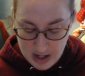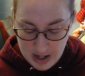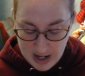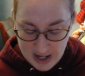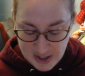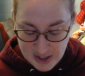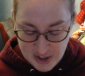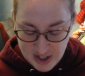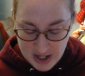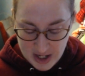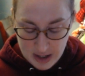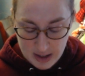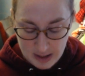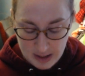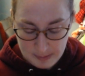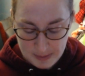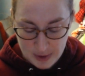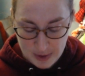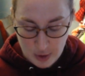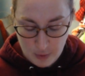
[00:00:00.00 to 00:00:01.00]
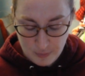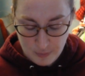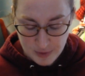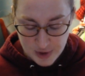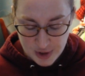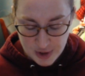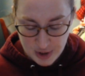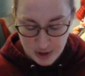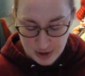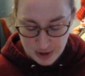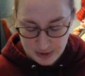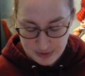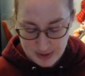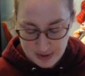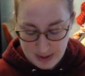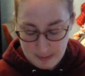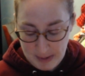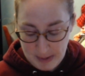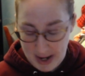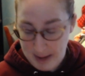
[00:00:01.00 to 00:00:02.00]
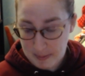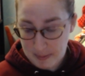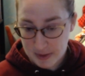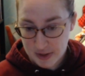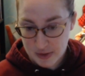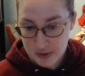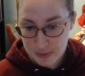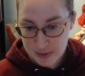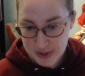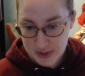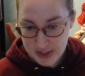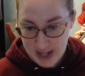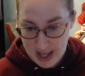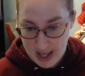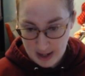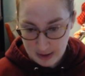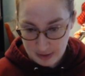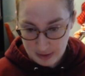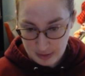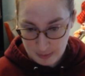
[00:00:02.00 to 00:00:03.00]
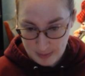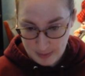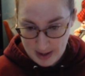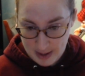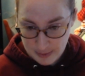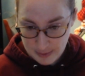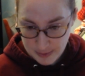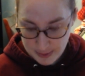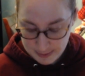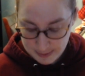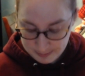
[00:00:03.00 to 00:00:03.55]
A chair had been overturned, and papers were scattered throughout.